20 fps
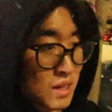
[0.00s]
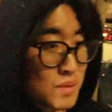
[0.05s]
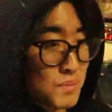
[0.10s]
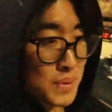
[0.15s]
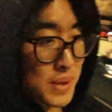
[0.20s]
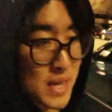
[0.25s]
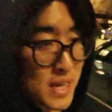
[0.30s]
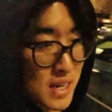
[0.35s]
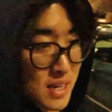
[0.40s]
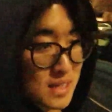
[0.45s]

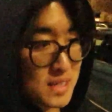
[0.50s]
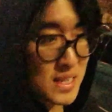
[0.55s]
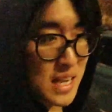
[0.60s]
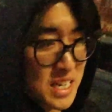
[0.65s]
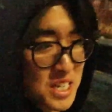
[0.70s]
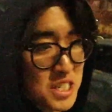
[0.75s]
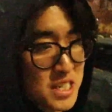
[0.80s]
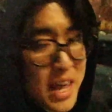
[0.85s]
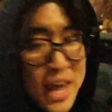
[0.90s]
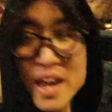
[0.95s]
because I
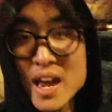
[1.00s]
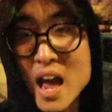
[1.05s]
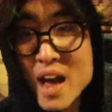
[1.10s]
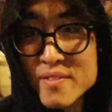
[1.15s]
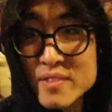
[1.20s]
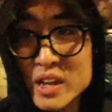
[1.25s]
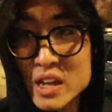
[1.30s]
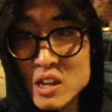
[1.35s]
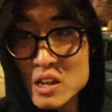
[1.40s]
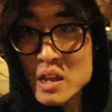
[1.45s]
just hate
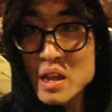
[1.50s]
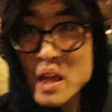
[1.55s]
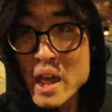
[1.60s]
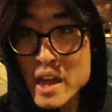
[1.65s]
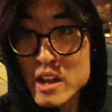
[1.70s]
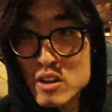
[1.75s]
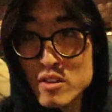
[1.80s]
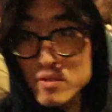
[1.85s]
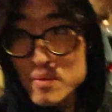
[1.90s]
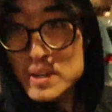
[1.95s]
having it
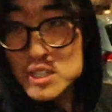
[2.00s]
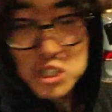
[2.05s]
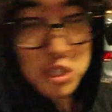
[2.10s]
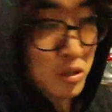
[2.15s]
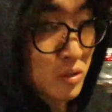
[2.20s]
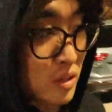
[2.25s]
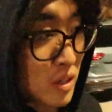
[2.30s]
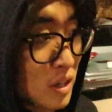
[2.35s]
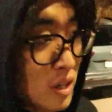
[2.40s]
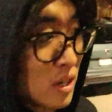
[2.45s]
hanging over my
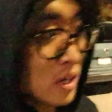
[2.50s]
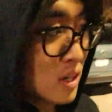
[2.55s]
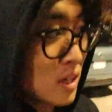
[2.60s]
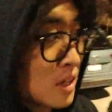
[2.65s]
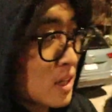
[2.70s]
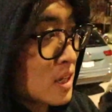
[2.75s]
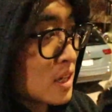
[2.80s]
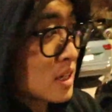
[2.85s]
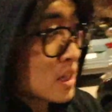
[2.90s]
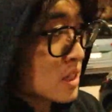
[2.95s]
shoulder.
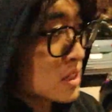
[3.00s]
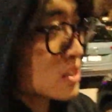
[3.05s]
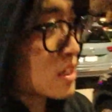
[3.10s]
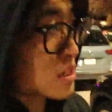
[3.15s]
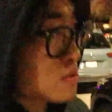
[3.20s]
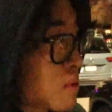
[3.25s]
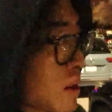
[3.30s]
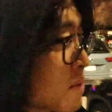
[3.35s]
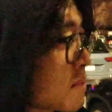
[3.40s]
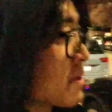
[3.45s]
So
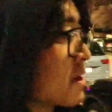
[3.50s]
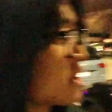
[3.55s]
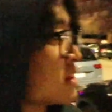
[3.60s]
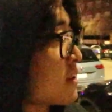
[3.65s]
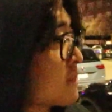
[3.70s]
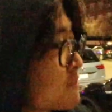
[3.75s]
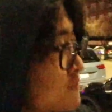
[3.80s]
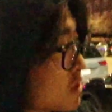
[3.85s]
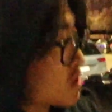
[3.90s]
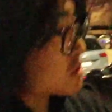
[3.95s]
that's why I went on the
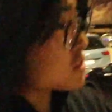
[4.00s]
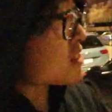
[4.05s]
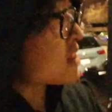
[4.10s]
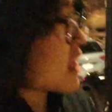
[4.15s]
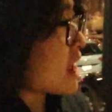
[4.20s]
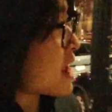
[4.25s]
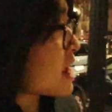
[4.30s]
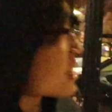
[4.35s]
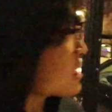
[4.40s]
first day.